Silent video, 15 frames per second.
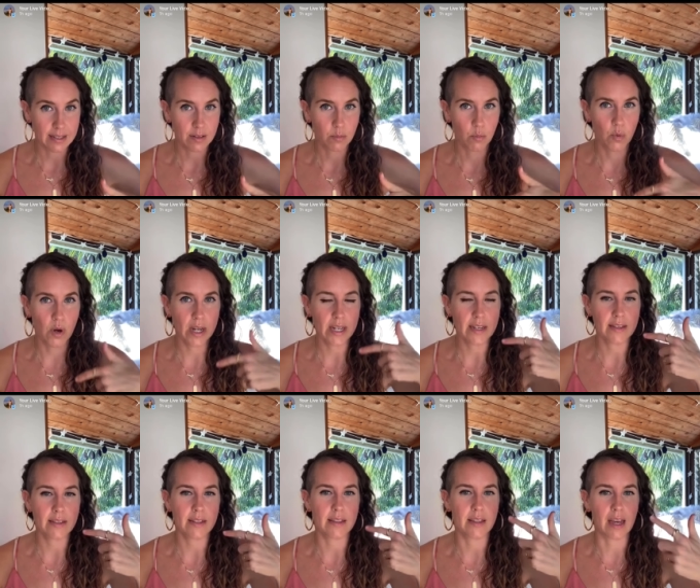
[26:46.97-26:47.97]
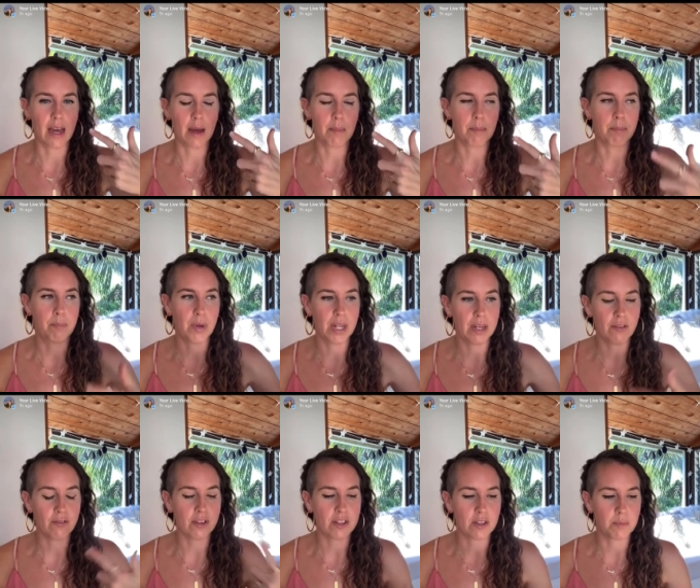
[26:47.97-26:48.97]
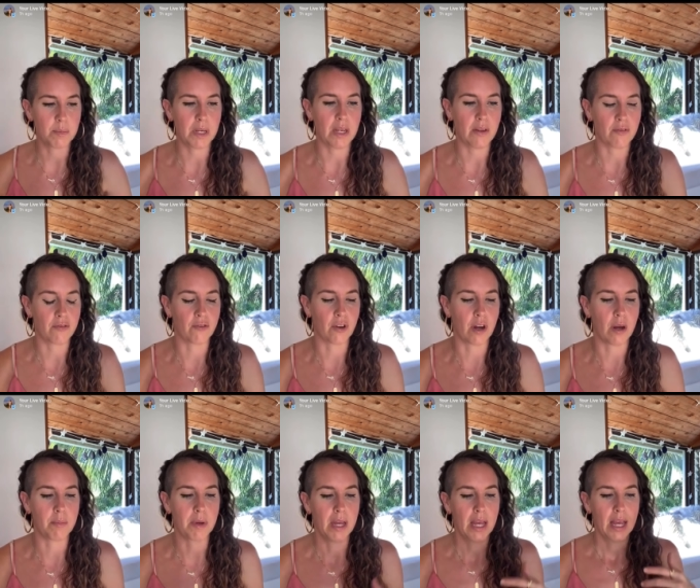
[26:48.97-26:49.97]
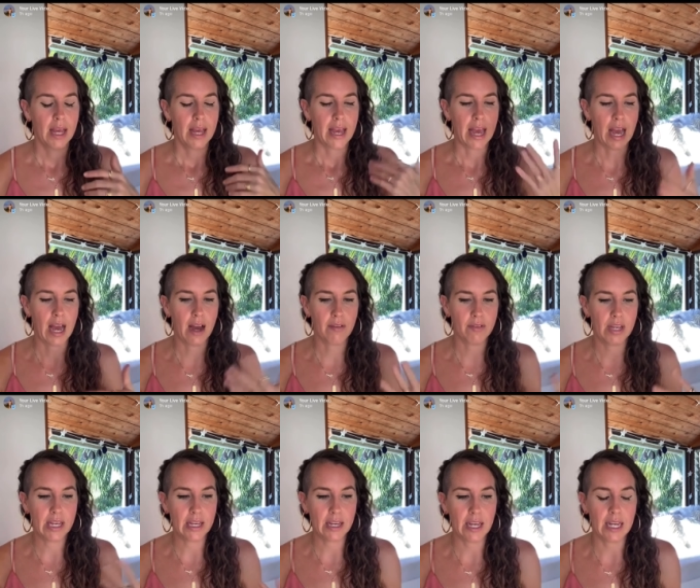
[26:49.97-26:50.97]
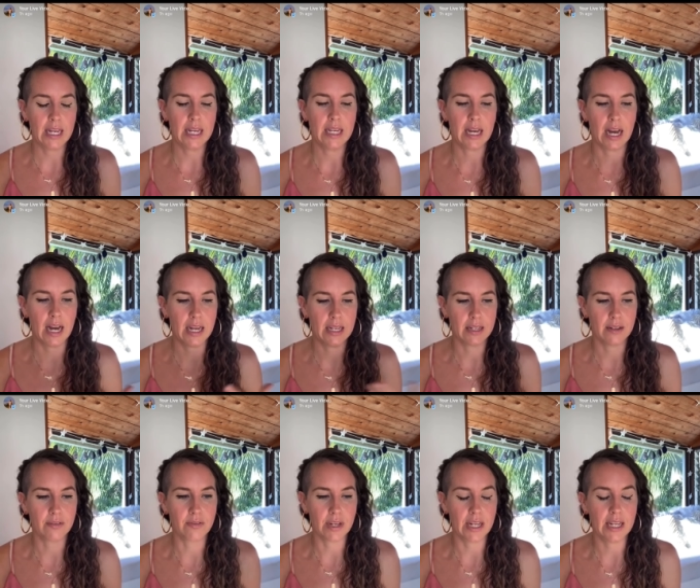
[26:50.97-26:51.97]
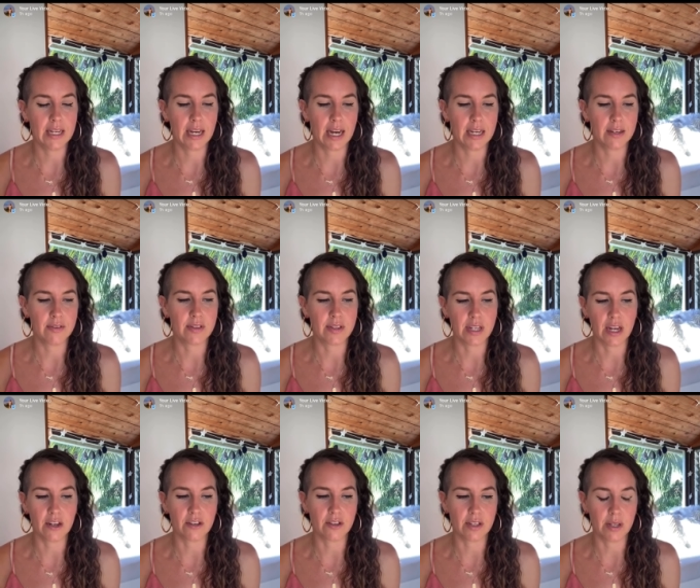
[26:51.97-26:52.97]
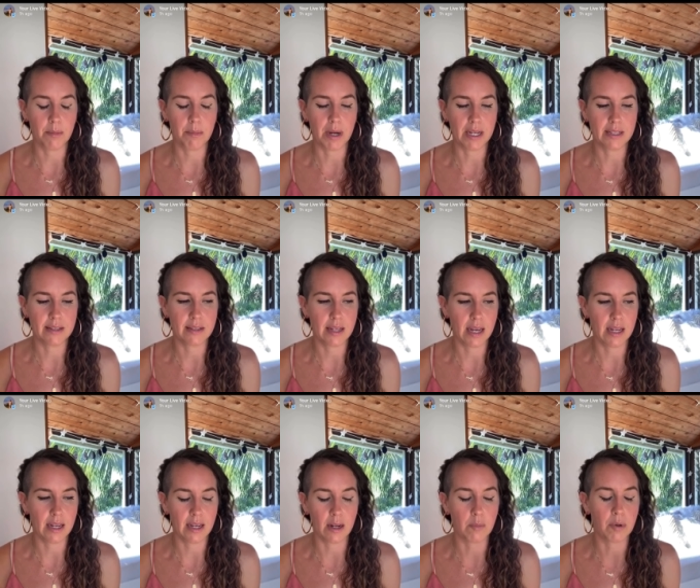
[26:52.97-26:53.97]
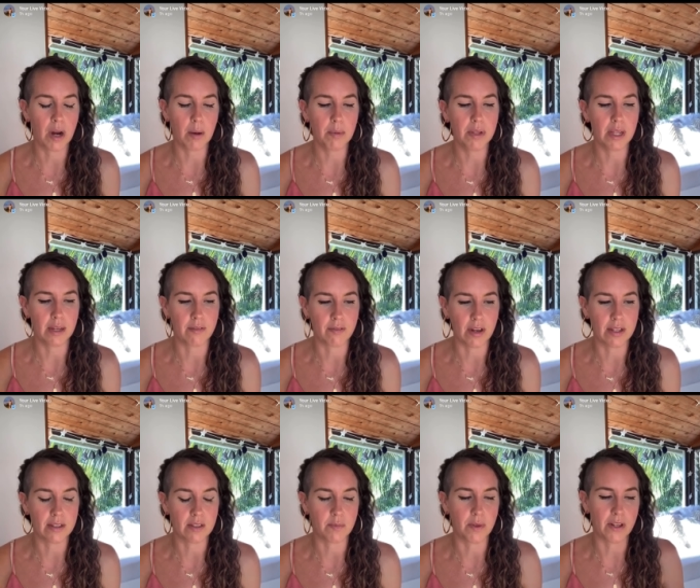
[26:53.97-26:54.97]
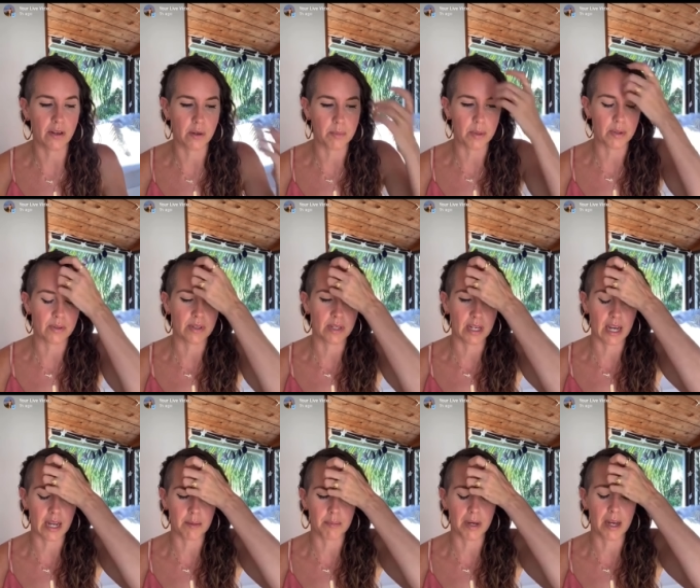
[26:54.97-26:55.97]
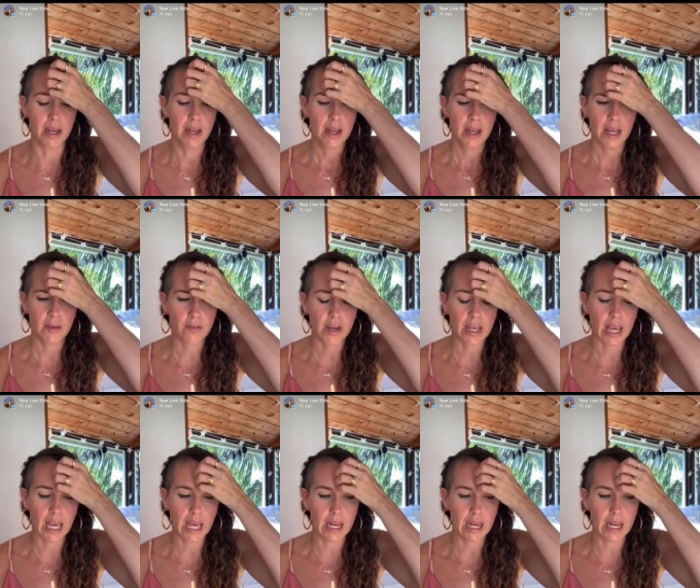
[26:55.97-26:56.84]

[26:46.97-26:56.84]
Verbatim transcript: What is it that benefits me from having any kind of any kind of scarcity mindset? And I'll probably like find this video and post it again, but if I can.